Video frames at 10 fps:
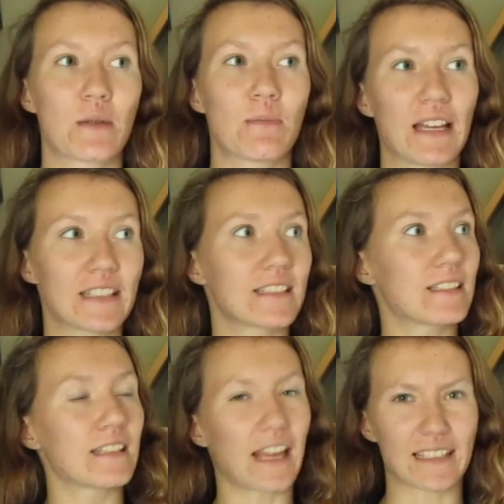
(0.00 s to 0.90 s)

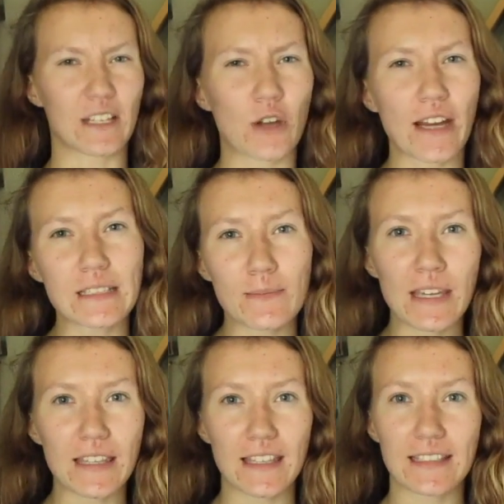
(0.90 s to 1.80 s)
But yes, I tried to
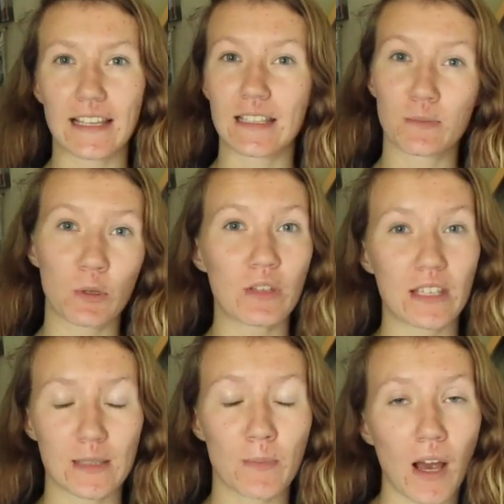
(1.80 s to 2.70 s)
make this as spooky
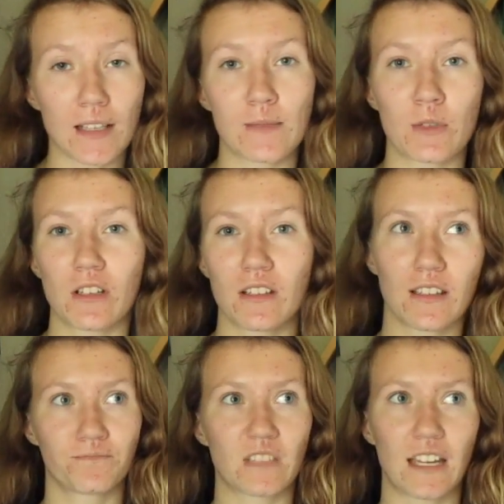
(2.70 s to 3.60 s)
as possible.
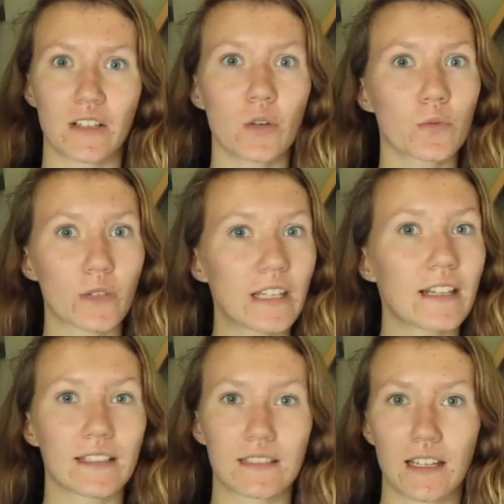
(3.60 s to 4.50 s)
I don't read
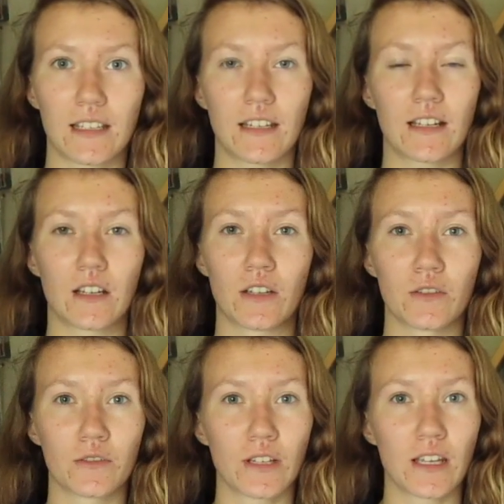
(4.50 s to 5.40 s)
a ton
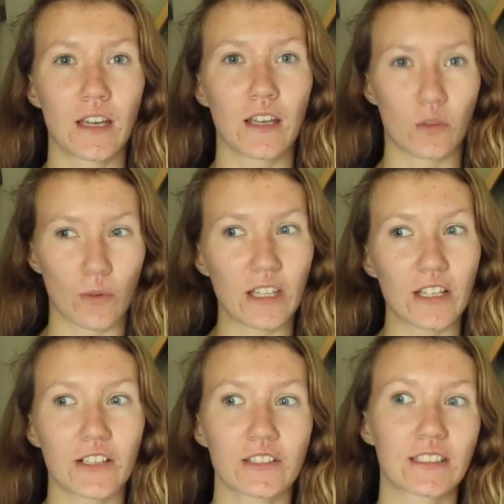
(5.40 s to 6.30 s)
of
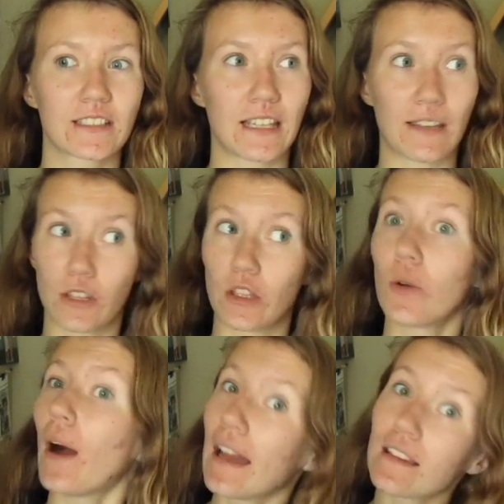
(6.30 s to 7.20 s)
thrillers, even
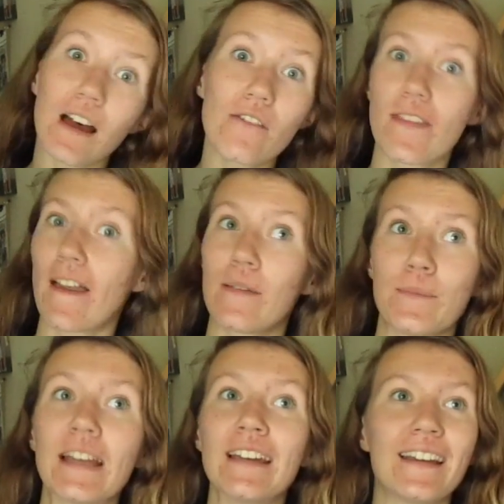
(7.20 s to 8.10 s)
though I love
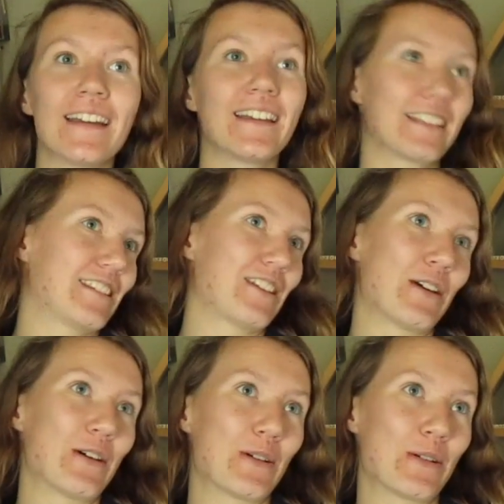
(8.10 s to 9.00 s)
them,
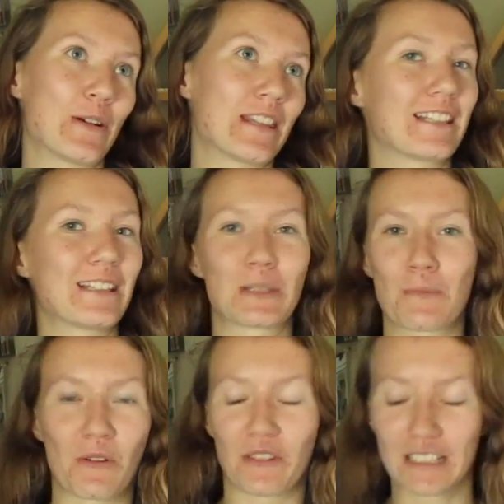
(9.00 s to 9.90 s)
so this is the
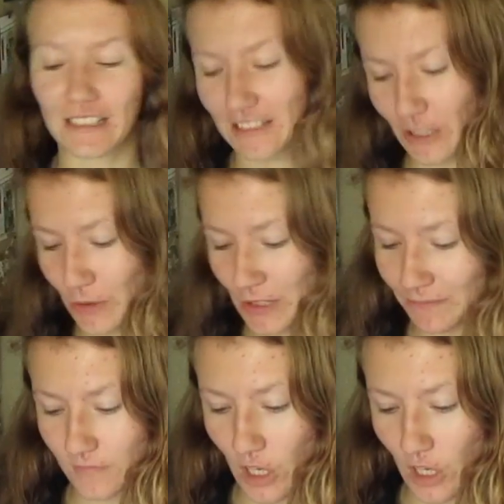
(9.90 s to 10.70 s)
perfect excuse.